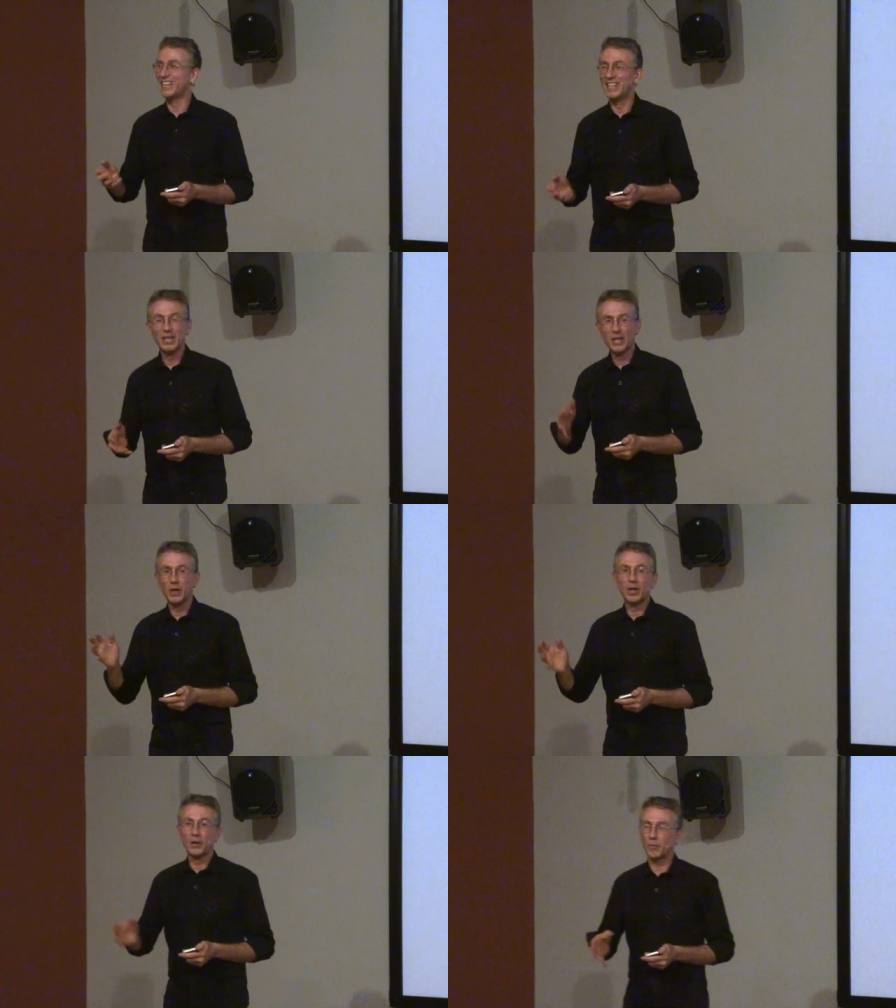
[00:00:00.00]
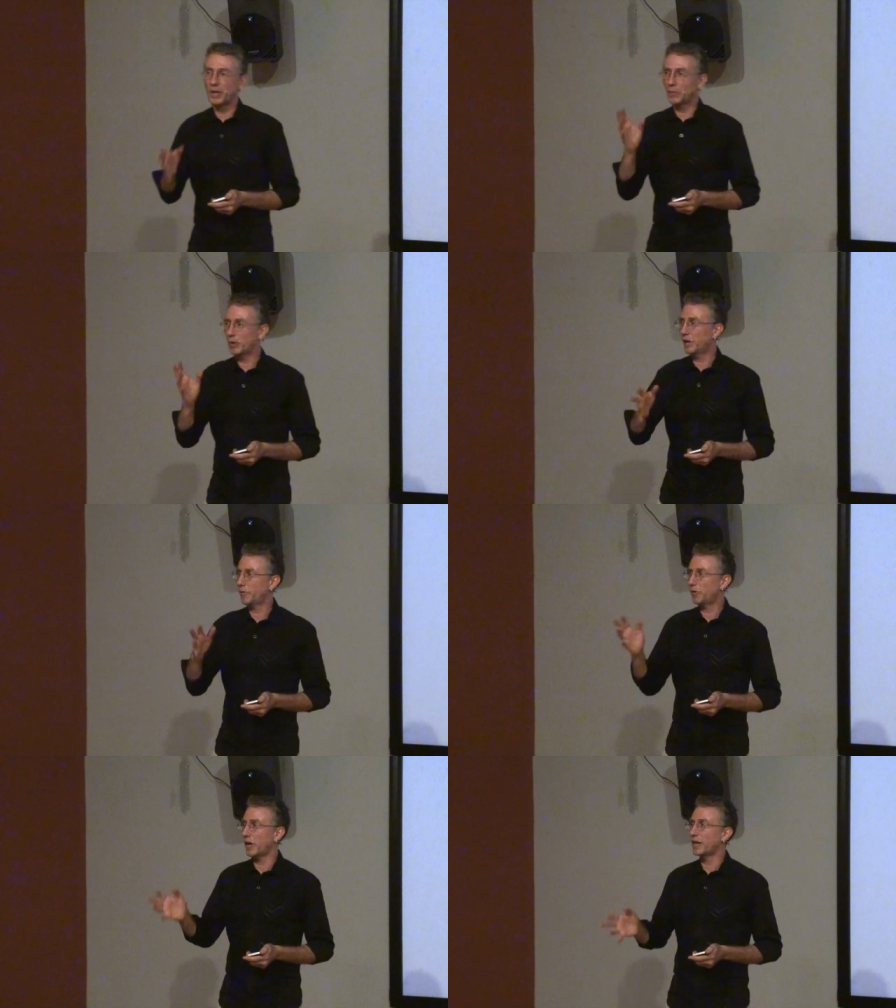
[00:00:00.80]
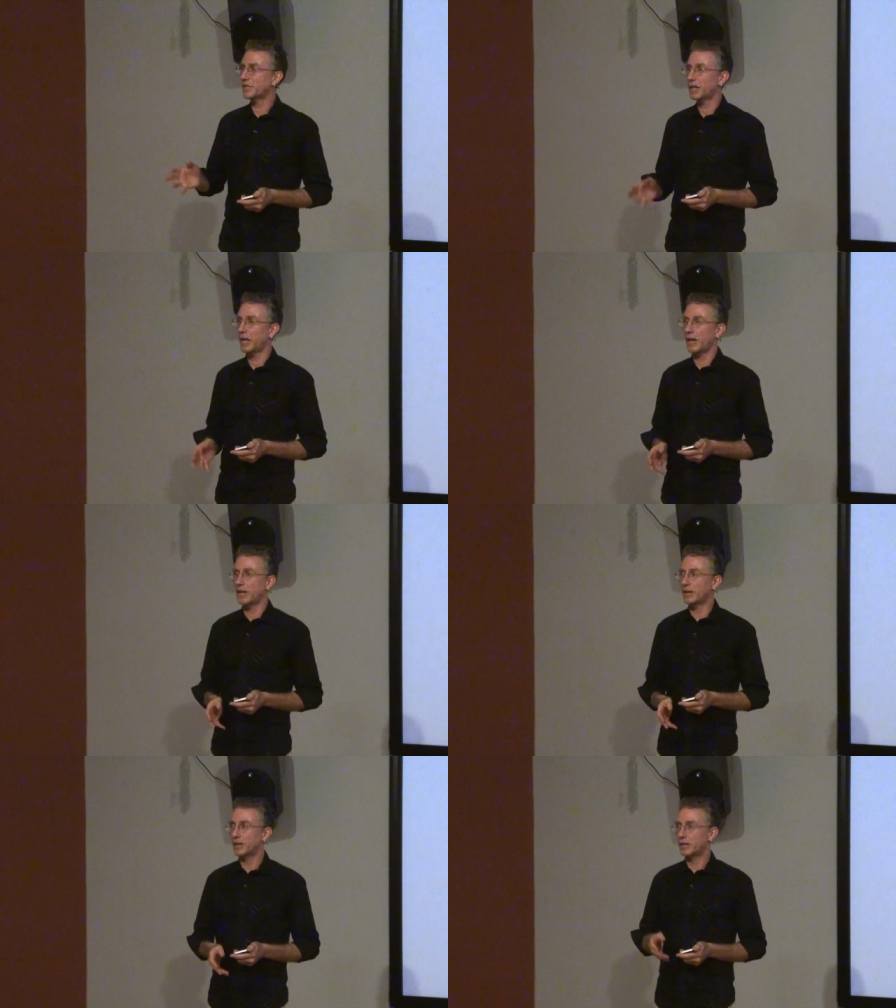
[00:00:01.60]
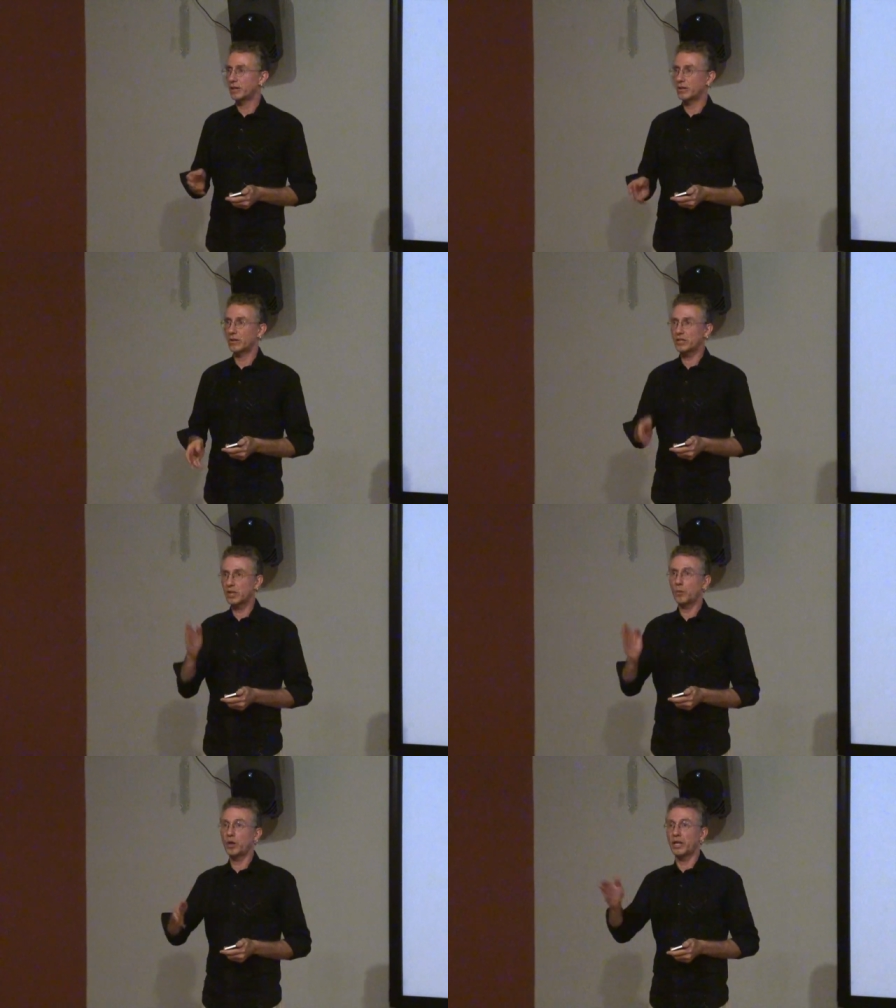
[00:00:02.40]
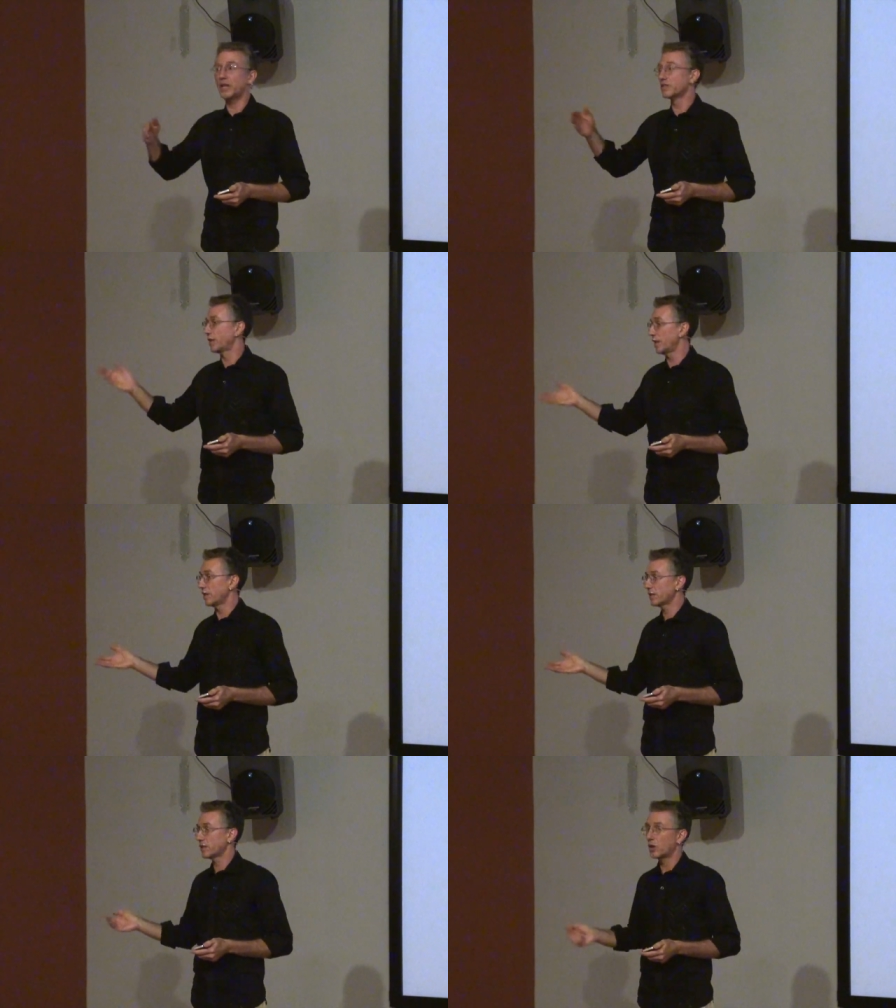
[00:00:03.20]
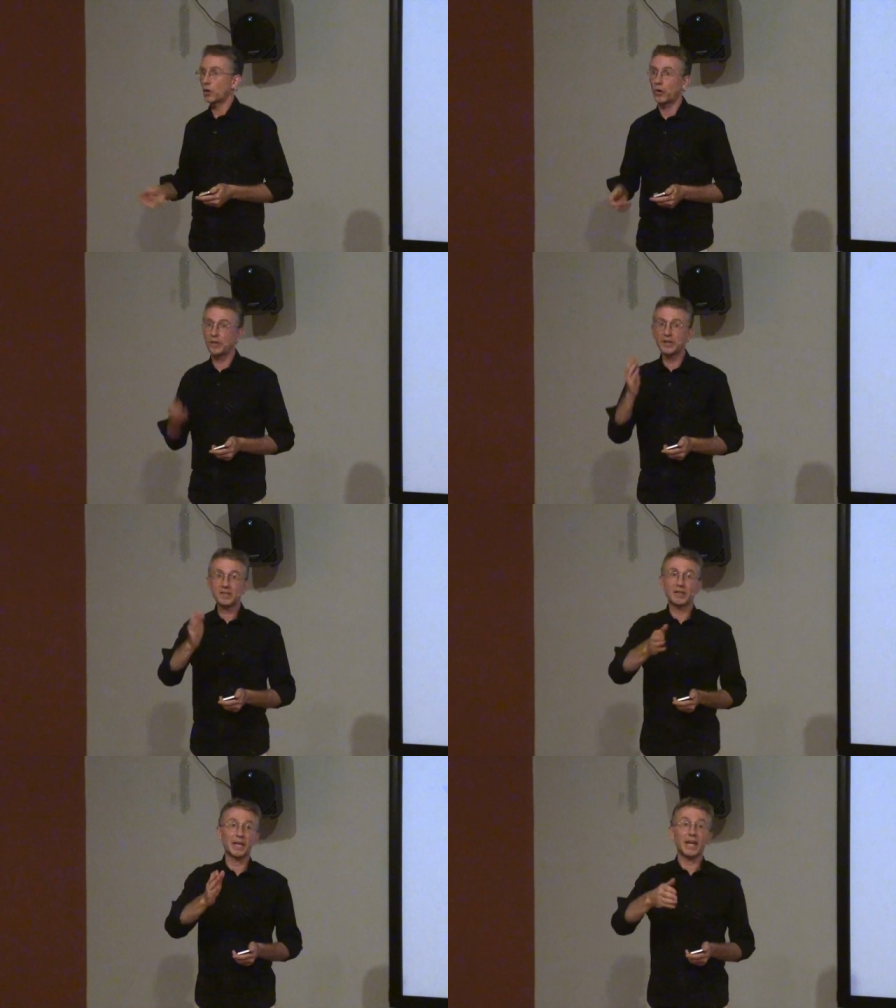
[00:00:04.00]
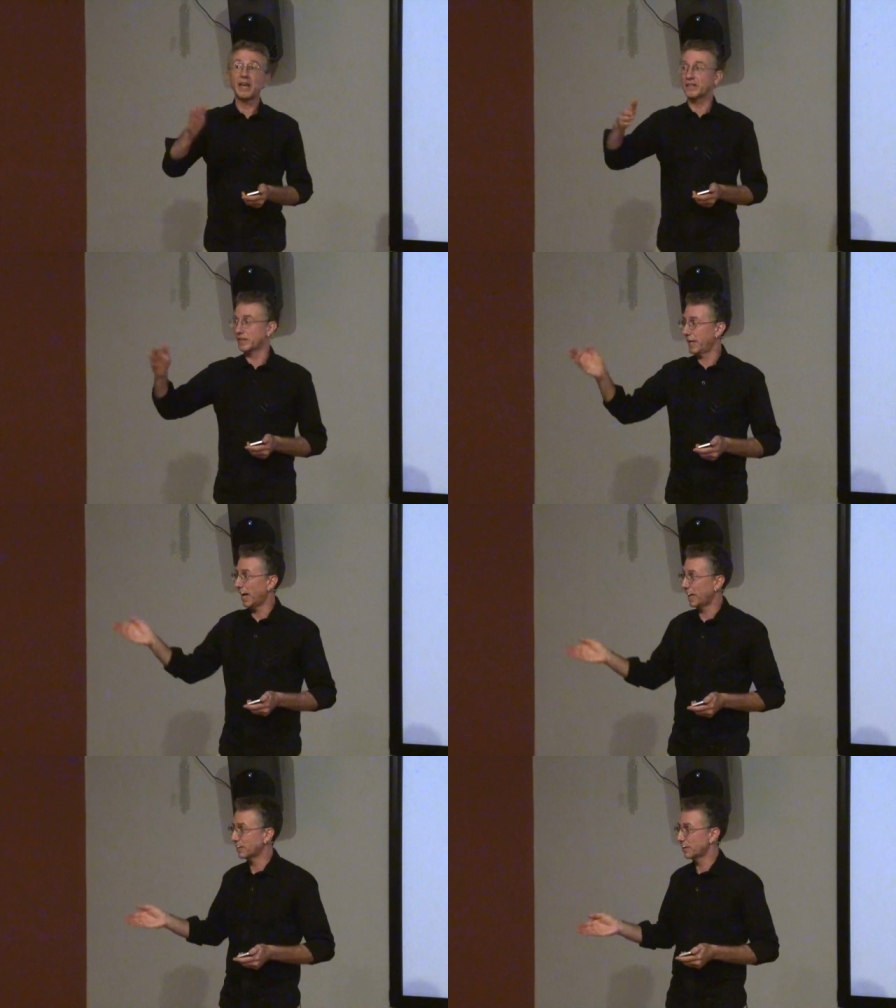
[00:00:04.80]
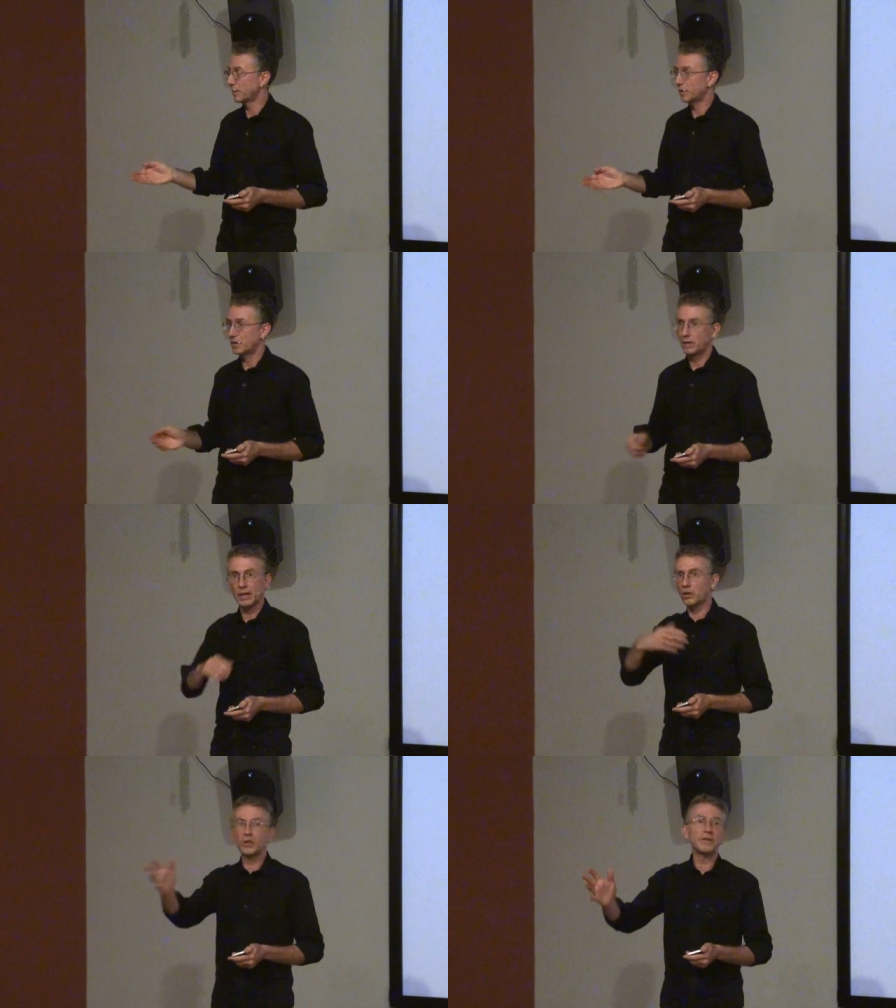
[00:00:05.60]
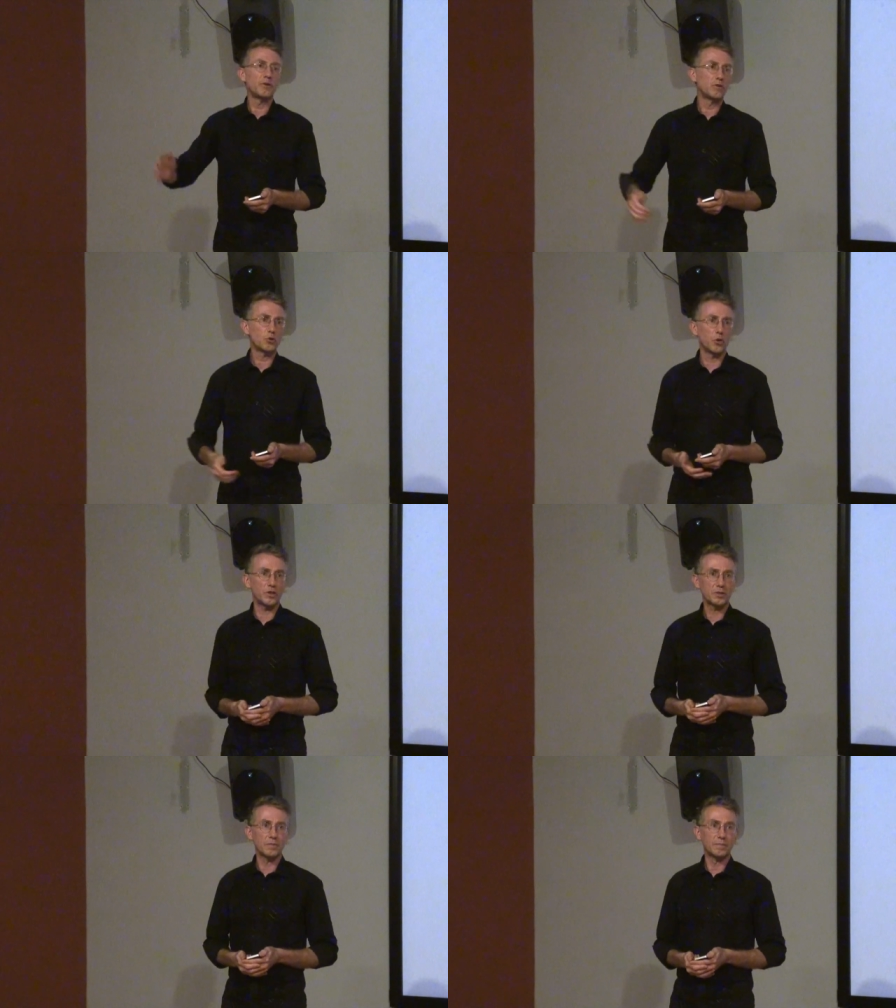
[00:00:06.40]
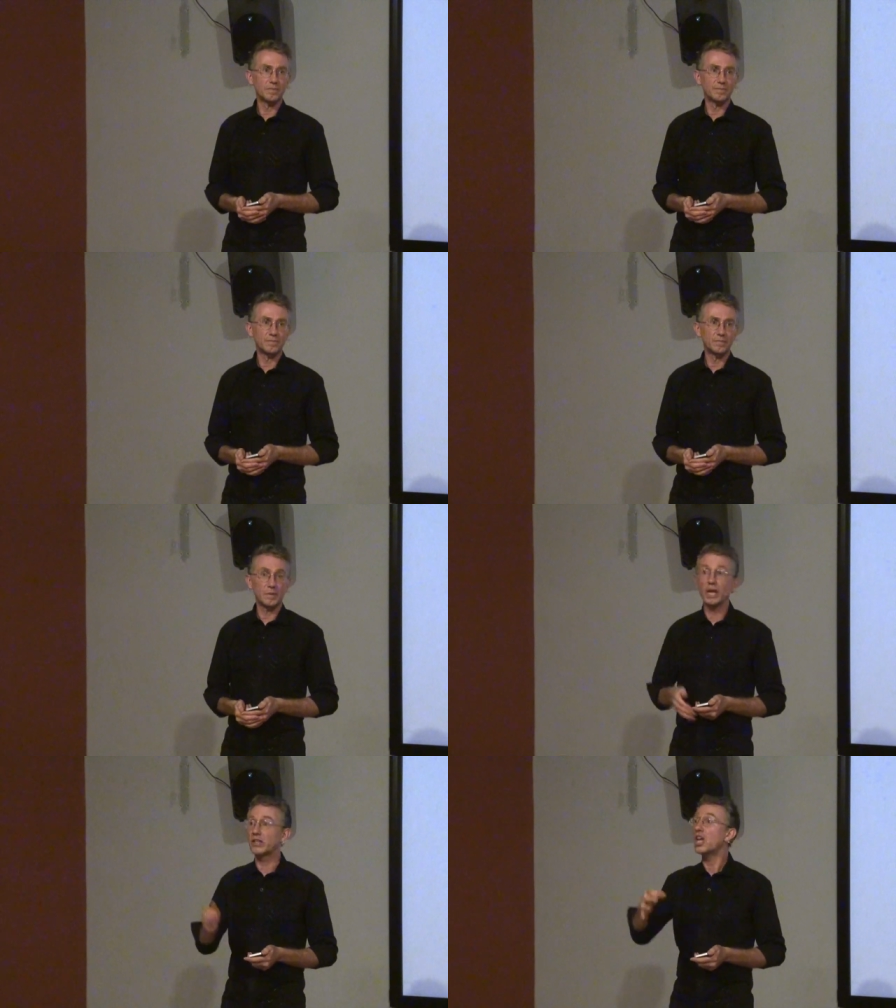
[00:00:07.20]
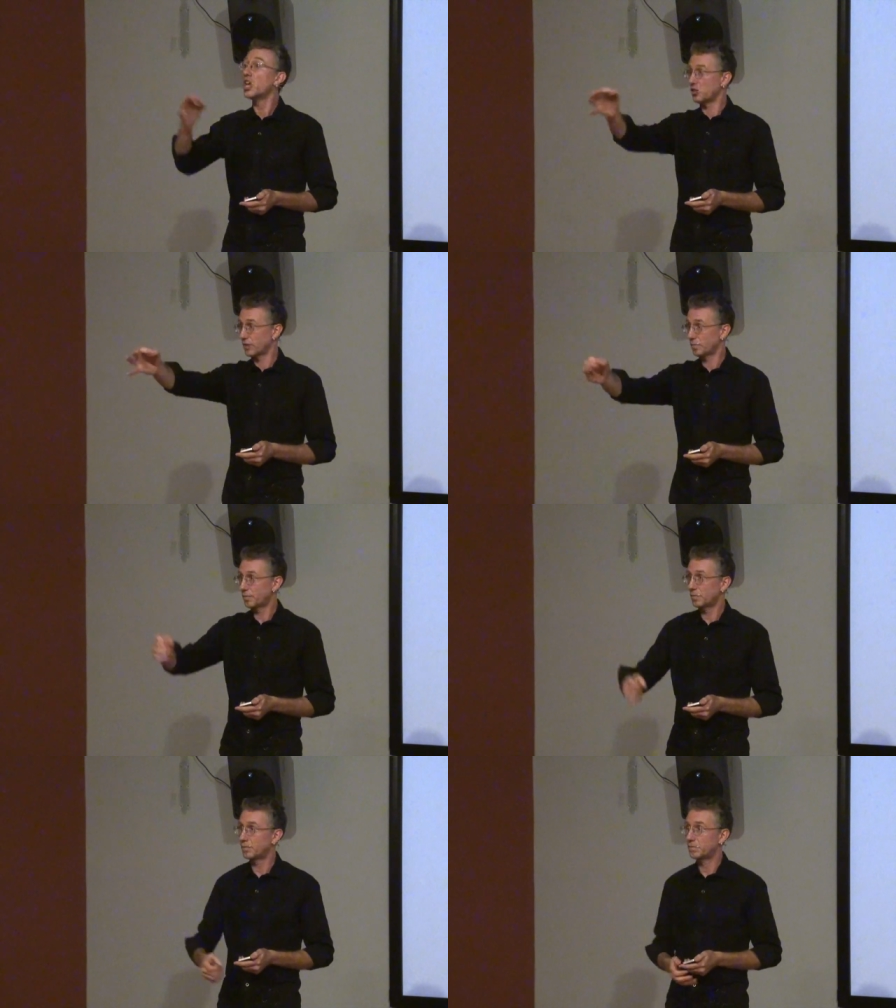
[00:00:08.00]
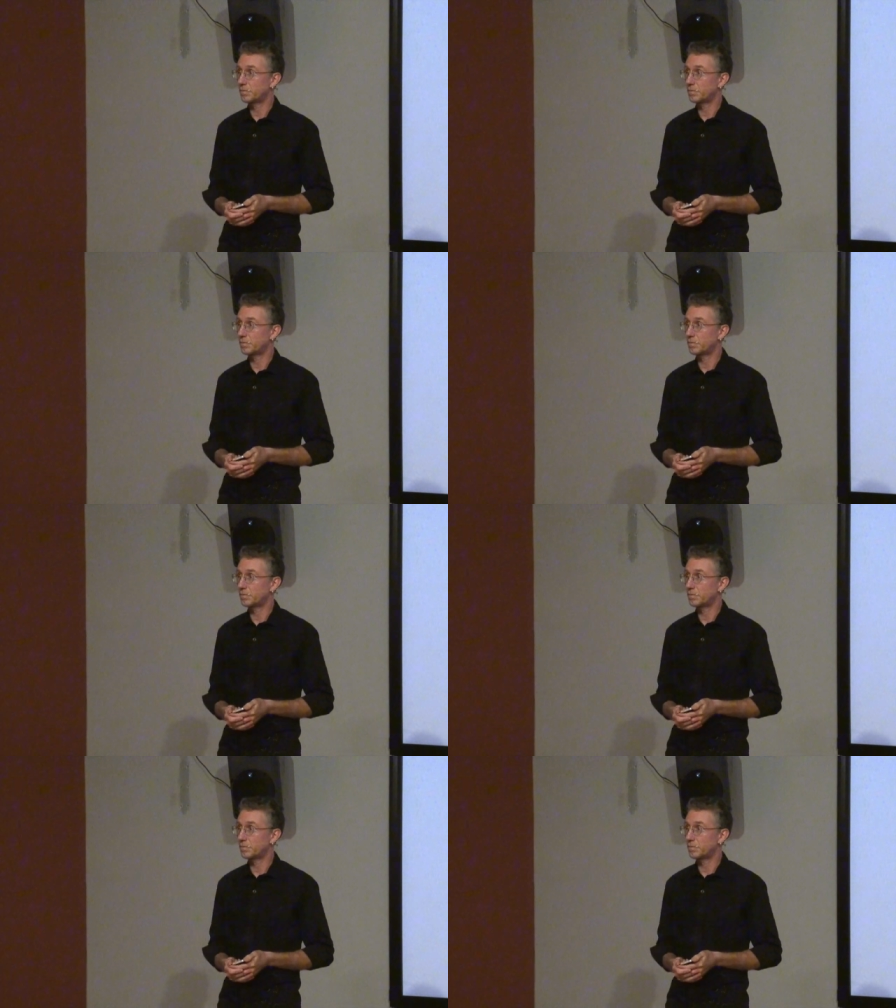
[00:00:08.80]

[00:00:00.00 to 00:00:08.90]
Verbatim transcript: okay, whenever I say, you know, someone is this or this thing is that, I don't leave you the choice. It is.